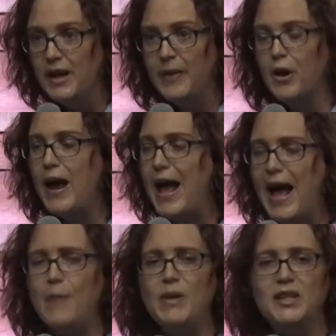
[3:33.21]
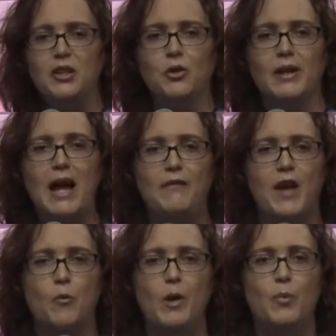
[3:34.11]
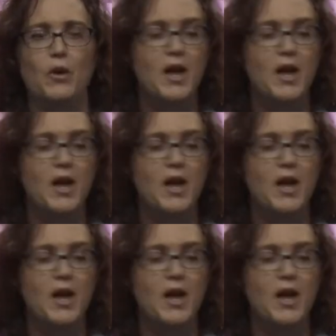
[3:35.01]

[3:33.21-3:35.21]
There are habits in your life that ripple.